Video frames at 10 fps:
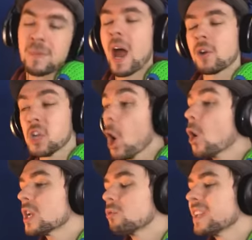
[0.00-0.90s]
Now, the
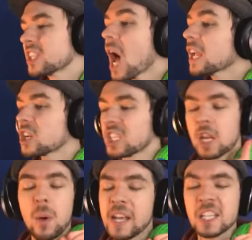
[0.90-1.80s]
only reason I could
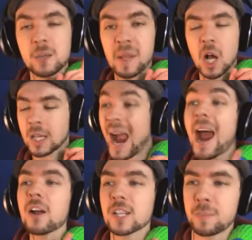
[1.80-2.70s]
see why this would be called
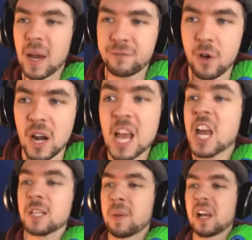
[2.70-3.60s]
hardest spike fall
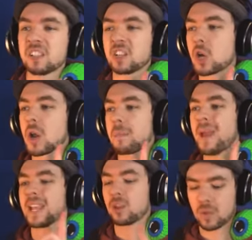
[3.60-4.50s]
is because it's going to
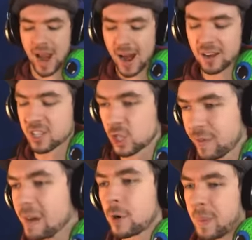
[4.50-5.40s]
make you the hardest
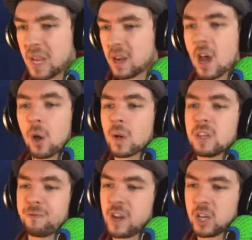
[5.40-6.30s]
you've ever been
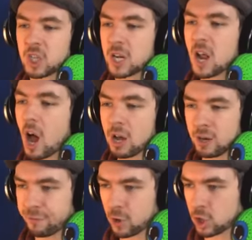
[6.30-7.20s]
when you finish it
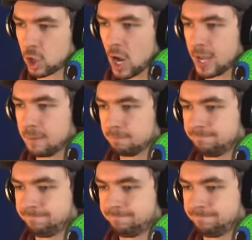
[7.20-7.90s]
on your first try.